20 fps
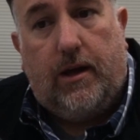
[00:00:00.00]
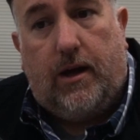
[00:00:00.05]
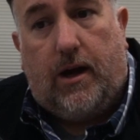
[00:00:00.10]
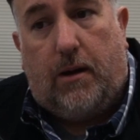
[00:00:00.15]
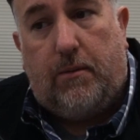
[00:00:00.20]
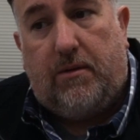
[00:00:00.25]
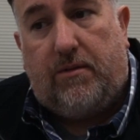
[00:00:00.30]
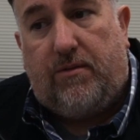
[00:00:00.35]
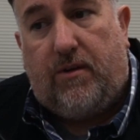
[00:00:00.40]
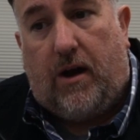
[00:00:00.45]

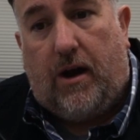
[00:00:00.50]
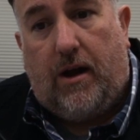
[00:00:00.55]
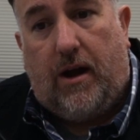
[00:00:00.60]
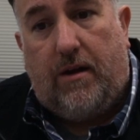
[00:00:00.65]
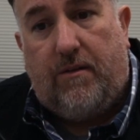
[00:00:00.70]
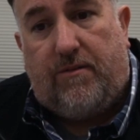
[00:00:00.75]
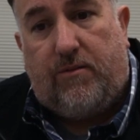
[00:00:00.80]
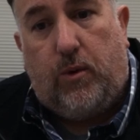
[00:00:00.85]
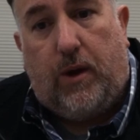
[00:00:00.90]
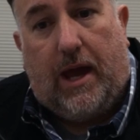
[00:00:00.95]

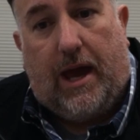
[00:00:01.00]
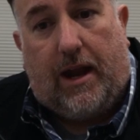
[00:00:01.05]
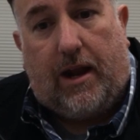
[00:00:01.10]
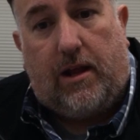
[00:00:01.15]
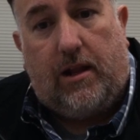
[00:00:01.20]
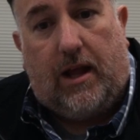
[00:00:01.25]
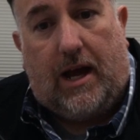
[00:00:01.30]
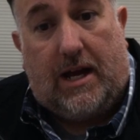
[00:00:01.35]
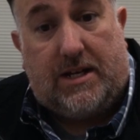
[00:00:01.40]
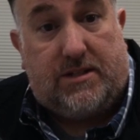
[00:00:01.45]
If we had a
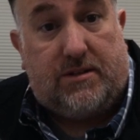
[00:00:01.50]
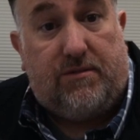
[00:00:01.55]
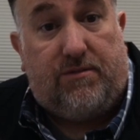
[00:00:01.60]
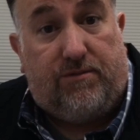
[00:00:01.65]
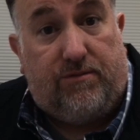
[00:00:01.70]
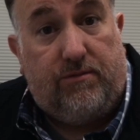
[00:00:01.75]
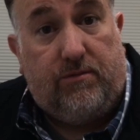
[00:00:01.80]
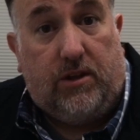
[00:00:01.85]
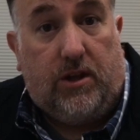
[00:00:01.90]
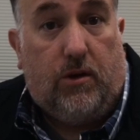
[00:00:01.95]
class
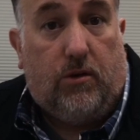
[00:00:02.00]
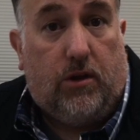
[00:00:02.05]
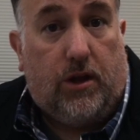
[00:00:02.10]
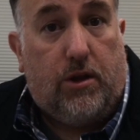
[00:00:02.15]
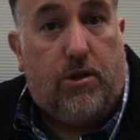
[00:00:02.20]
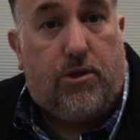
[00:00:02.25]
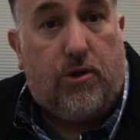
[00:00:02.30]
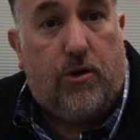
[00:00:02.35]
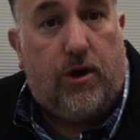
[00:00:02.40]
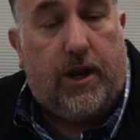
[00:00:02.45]
of literally
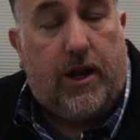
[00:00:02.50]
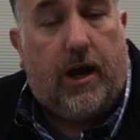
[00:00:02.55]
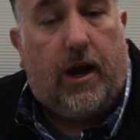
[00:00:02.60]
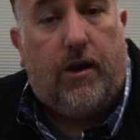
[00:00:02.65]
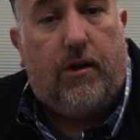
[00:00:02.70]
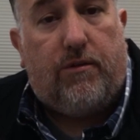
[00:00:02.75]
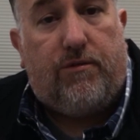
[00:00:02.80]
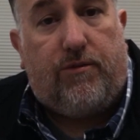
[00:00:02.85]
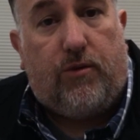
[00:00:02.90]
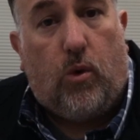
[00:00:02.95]

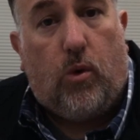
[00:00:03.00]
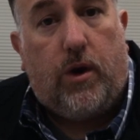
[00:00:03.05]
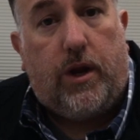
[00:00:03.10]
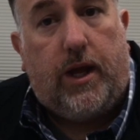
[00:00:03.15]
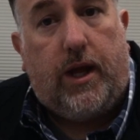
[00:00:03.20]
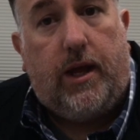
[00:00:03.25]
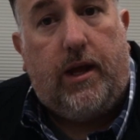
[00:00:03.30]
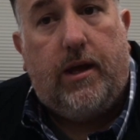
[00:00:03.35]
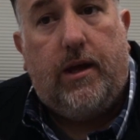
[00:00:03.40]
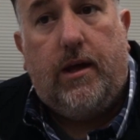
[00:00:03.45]
39 or
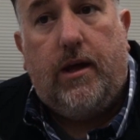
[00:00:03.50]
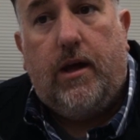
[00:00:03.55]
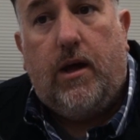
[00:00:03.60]
40,